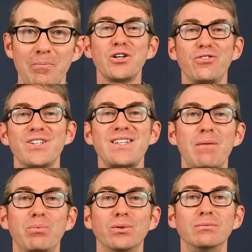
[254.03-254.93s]
So for
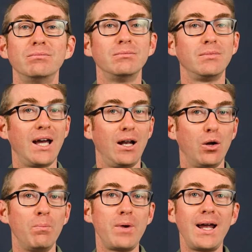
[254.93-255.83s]
example, el
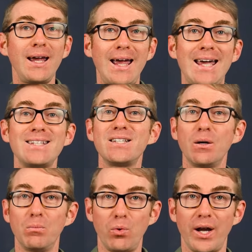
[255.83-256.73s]
hombre es
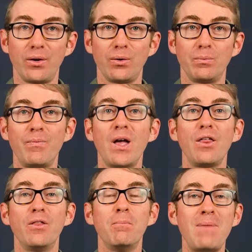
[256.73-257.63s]
bueno.
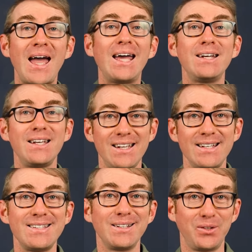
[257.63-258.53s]
The man
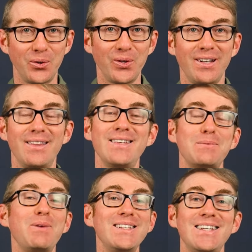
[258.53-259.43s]
is good.
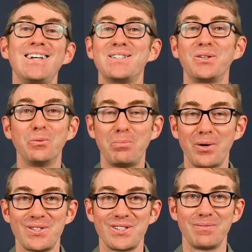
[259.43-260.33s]
This means he is a good
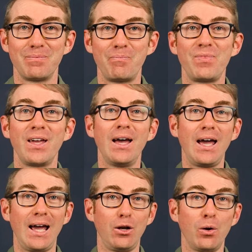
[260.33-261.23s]
person.
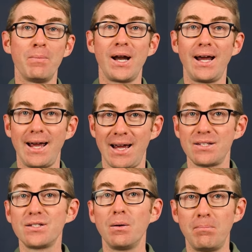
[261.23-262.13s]
El hombre
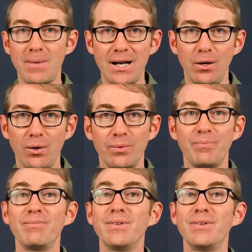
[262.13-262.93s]
es malo.